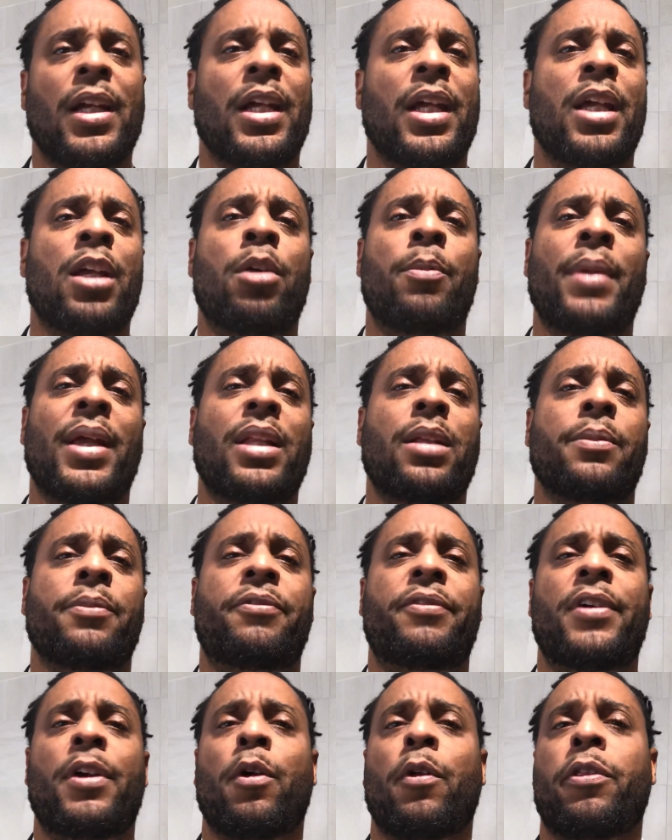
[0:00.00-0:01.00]
he don't make them
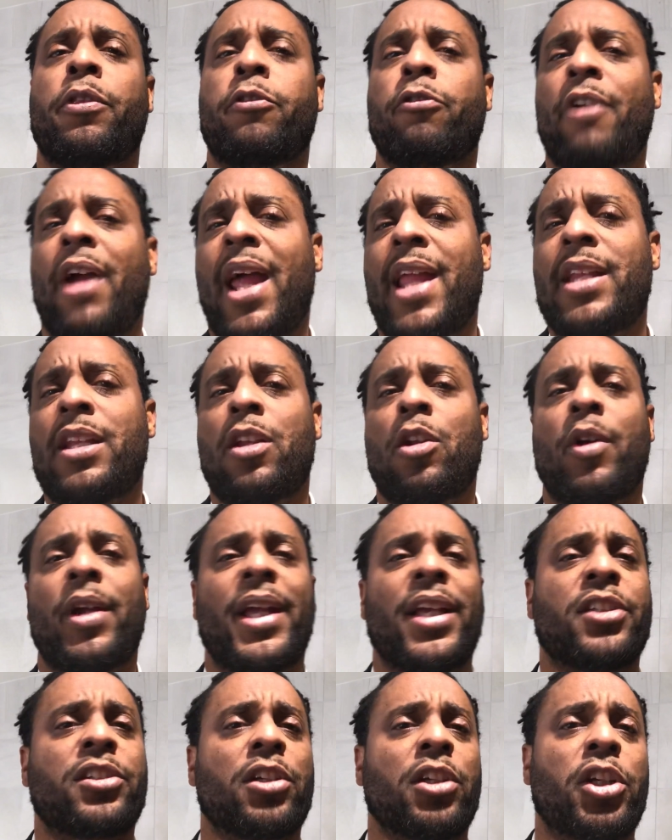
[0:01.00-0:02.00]
feel threatened or
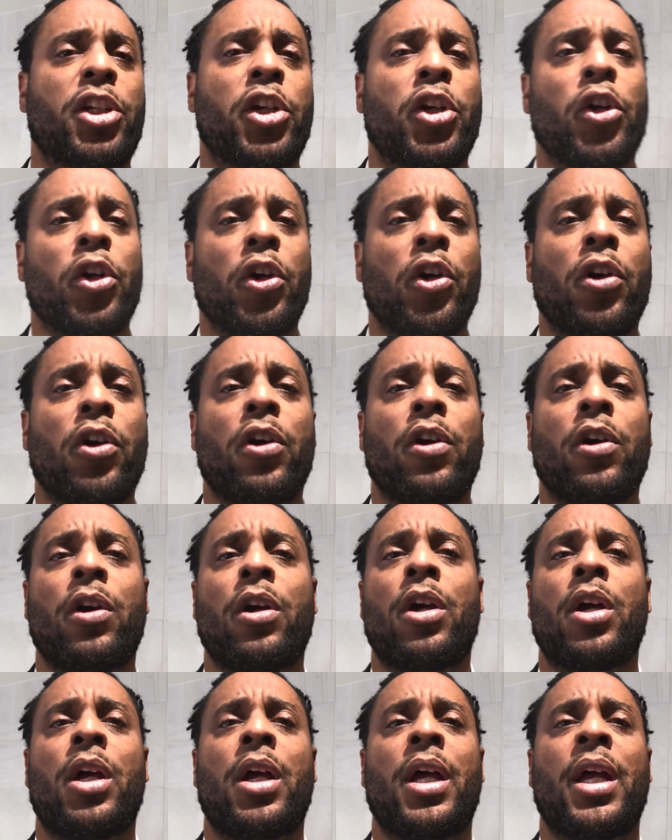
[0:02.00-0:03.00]
insecure.
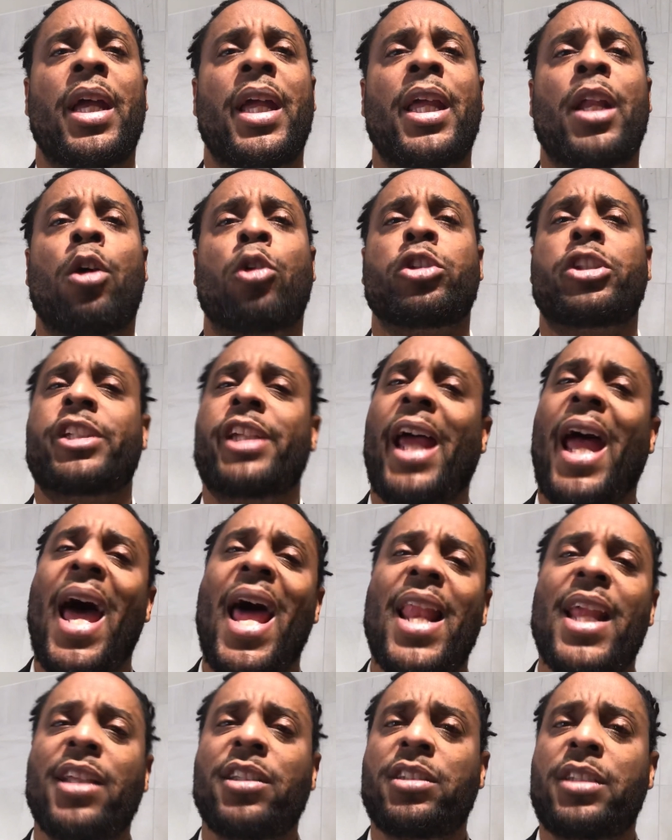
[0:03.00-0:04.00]
He don't
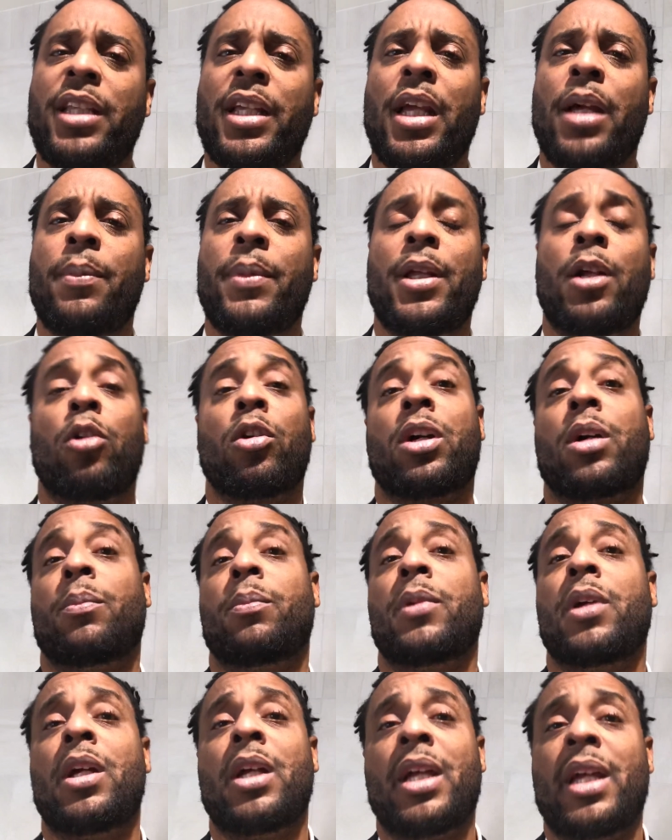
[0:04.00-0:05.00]
challenge them. He don't
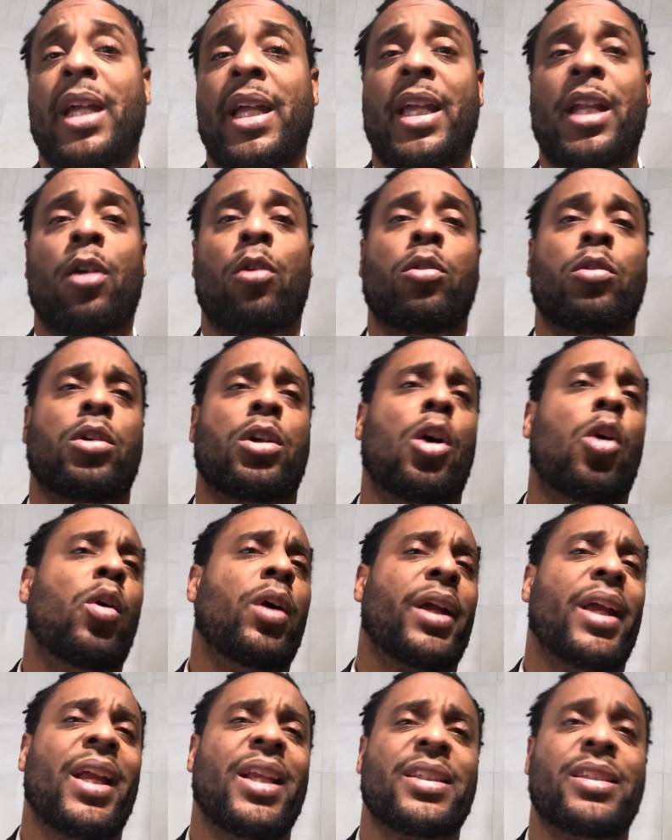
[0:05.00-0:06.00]
come. He don't go
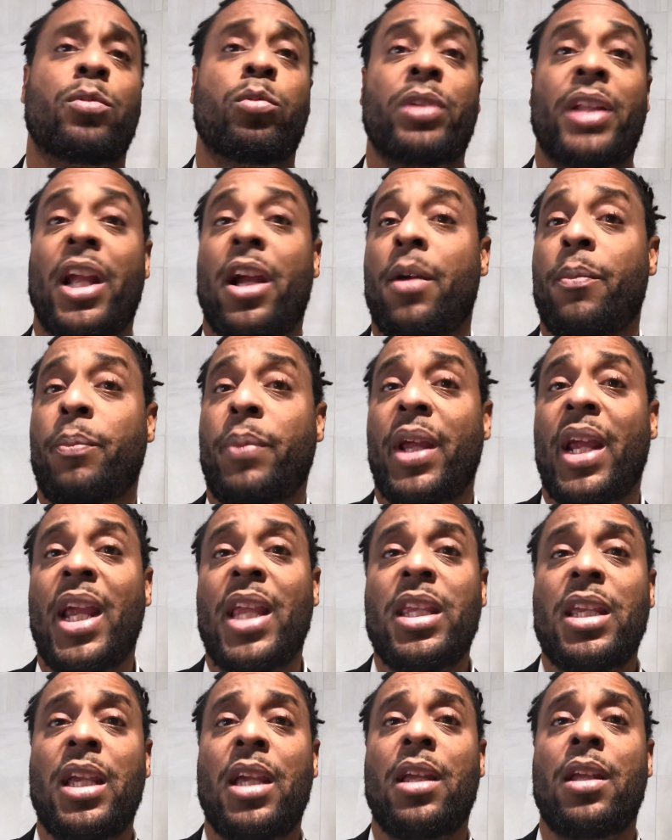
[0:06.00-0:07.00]
against their
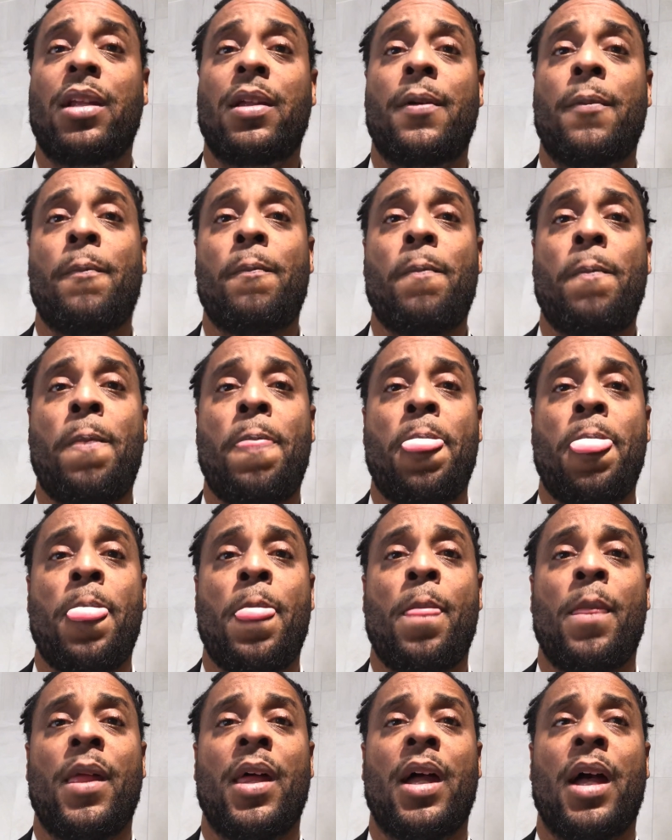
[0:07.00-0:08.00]
opinion.
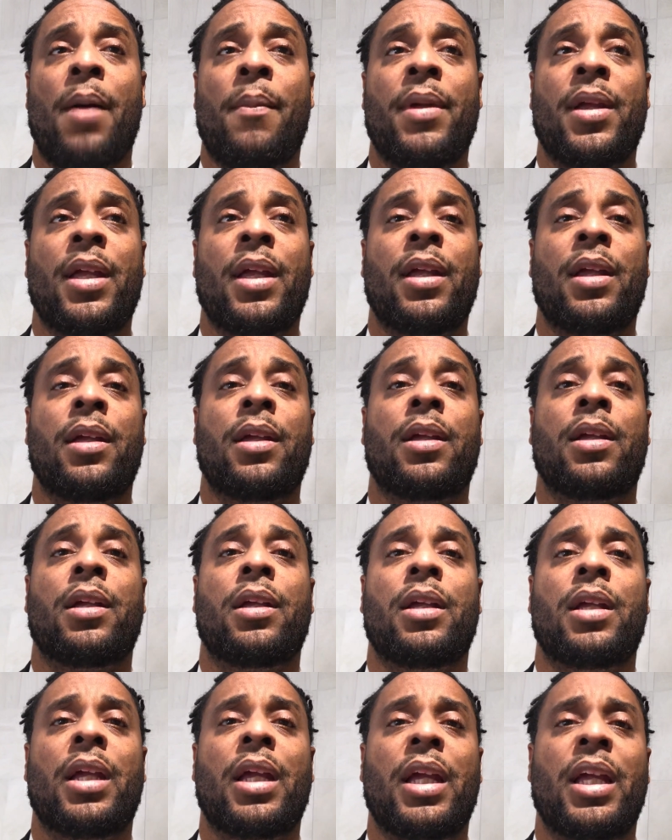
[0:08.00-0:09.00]
I mean,
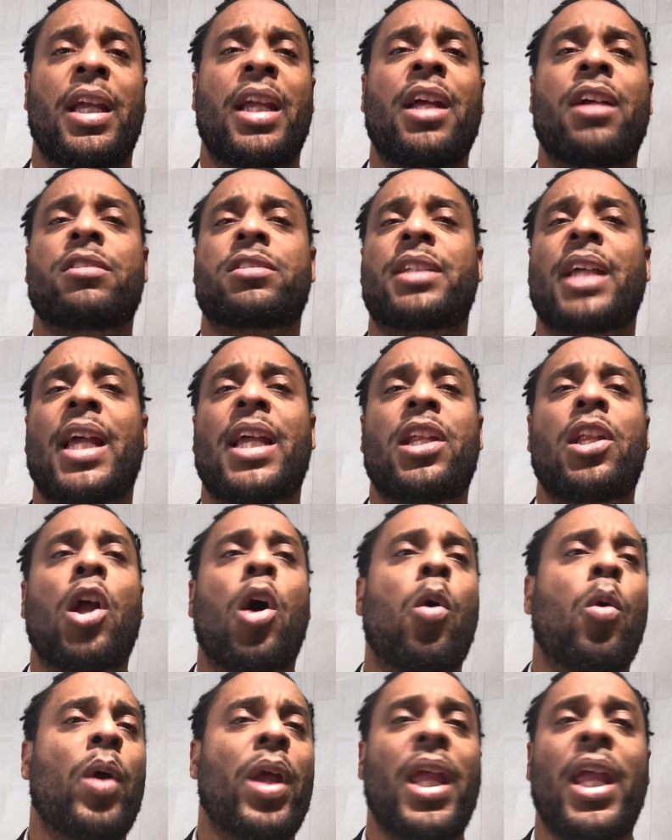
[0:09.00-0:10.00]
he'll say
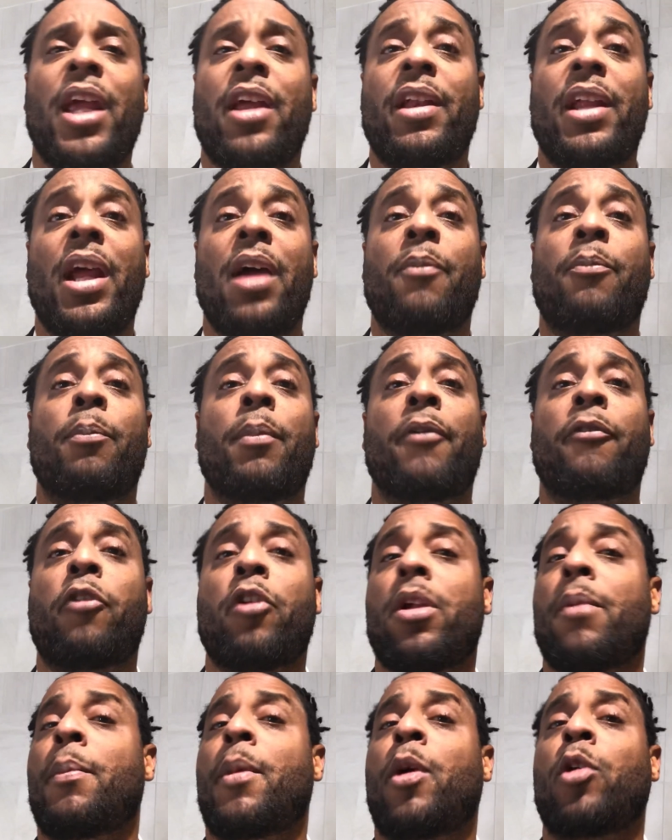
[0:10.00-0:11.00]
no here and there, but for
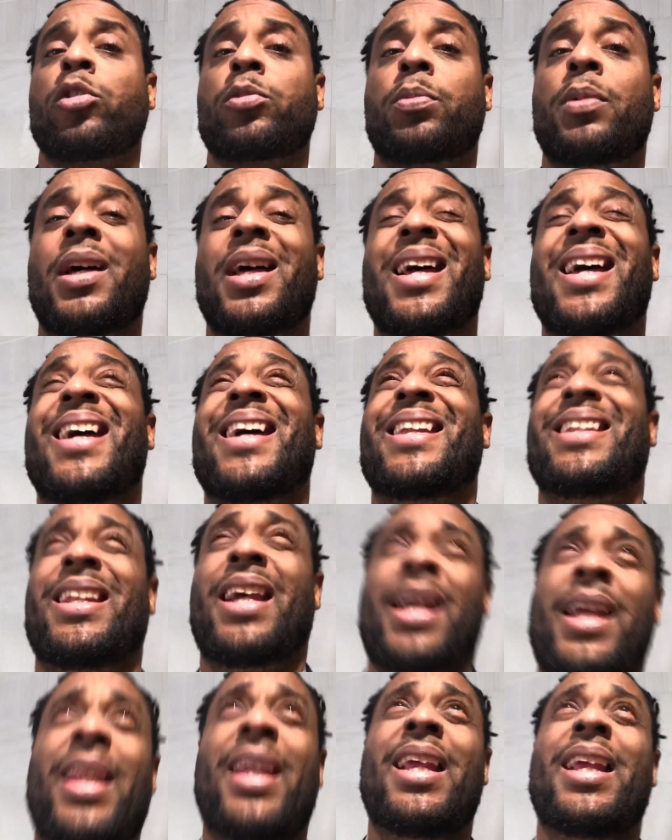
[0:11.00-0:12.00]
the most,
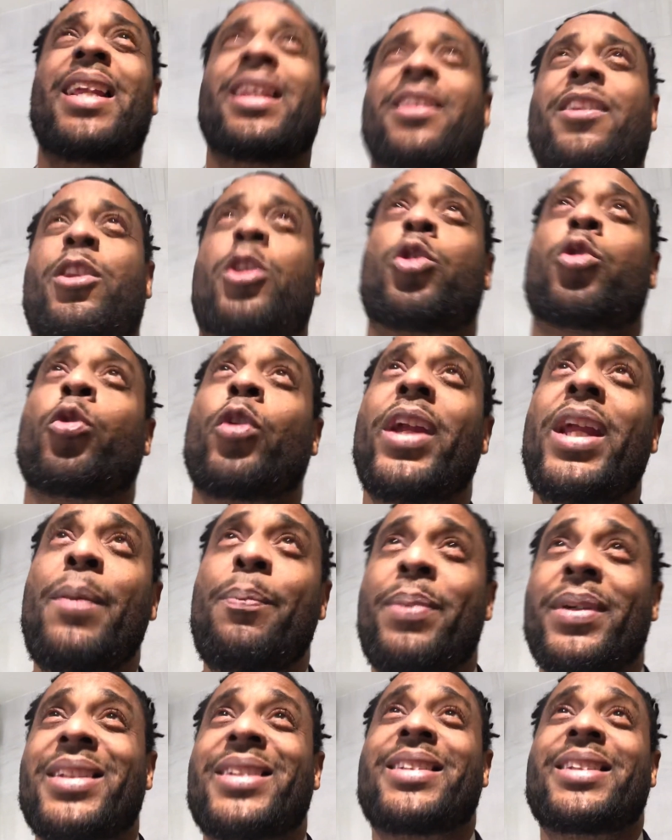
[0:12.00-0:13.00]

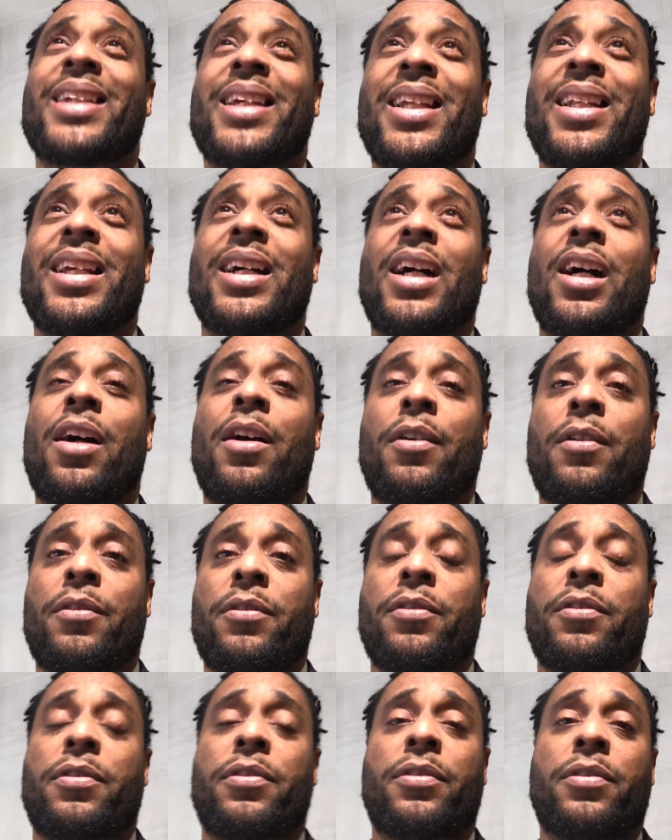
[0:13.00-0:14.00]
93% of